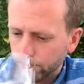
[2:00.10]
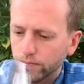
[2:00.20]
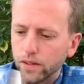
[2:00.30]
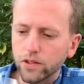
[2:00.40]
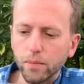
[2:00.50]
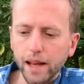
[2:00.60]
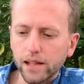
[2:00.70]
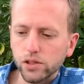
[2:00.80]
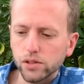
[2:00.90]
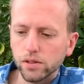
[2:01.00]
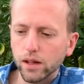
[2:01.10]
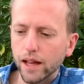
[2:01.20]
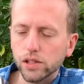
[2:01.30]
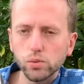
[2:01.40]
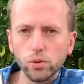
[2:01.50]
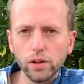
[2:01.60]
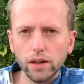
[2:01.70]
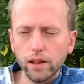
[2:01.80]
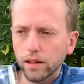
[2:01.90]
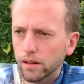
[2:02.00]
some aged wood, I
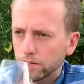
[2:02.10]
think,